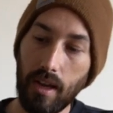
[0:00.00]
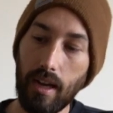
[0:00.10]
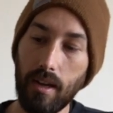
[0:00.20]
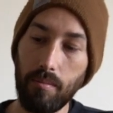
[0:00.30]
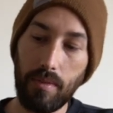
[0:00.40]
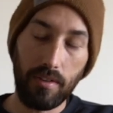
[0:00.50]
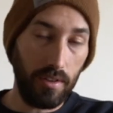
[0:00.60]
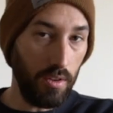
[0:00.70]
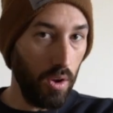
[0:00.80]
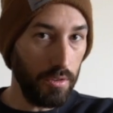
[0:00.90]
Um, this
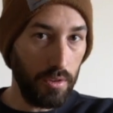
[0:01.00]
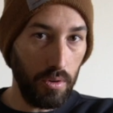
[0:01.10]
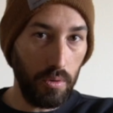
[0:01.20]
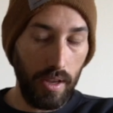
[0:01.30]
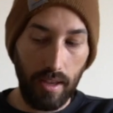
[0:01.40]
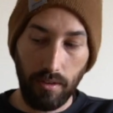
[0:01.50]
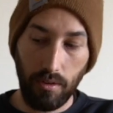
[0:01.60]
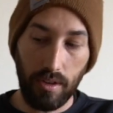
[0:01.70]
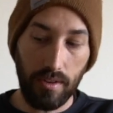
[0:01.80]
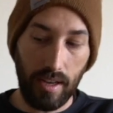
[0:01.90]
is also, you
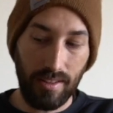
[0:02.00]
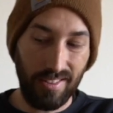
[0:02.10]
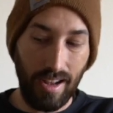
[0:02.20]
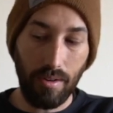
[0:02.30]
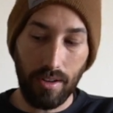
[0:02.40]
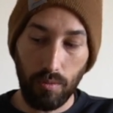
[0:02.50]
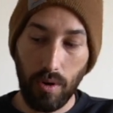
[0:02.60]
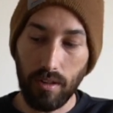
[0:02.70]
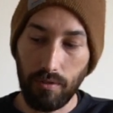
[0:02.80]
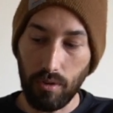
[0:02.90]
can take this out as well if you